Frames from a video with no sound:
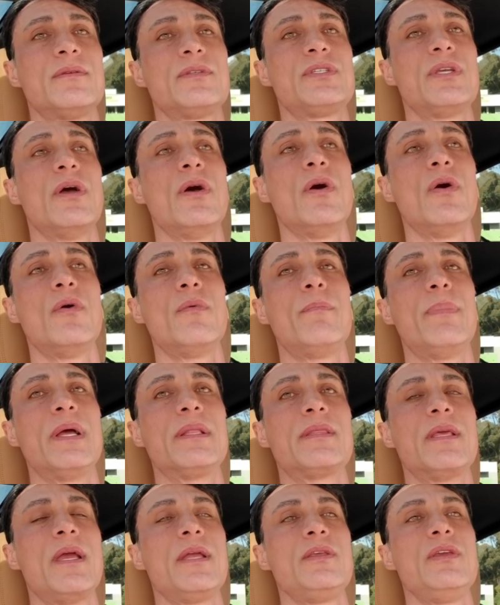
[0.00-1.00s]
So,
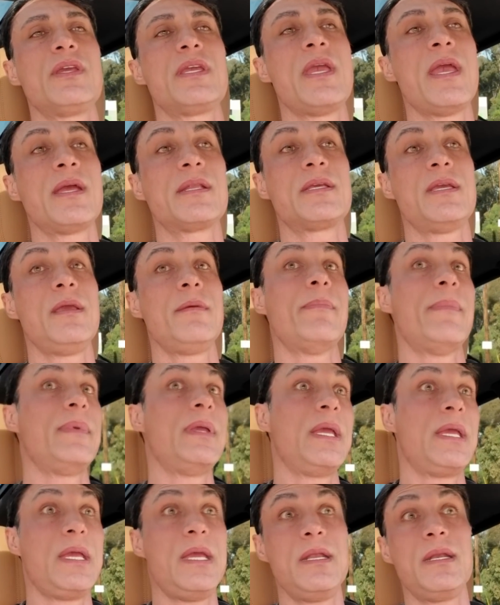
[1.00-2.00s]
but then you can't keep
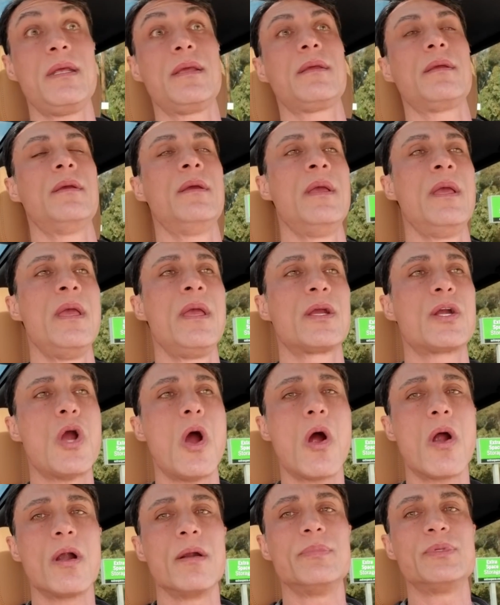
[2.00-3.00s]
eating
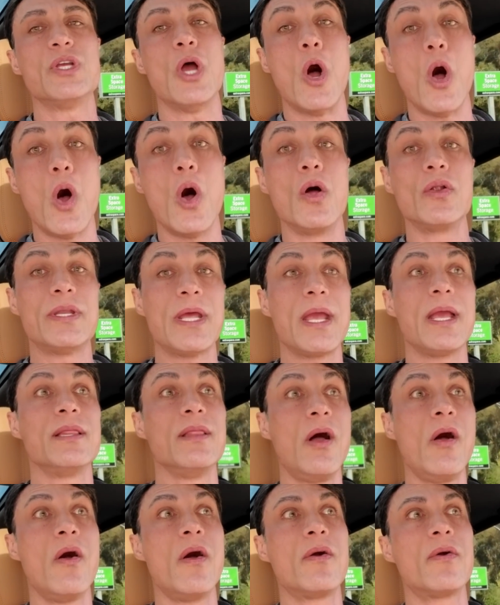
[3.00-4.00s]
carbs all day
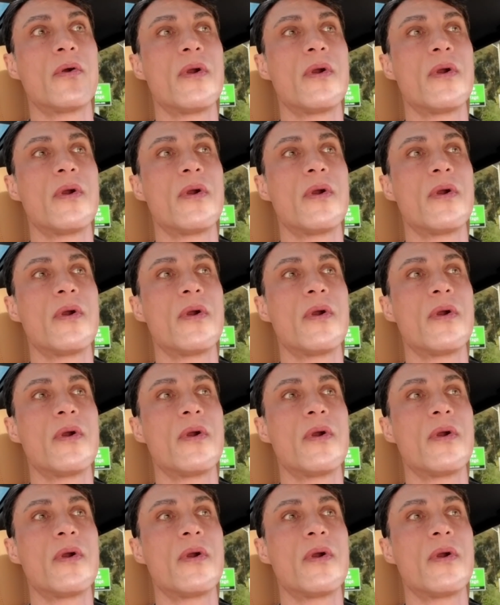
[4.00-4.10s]
long,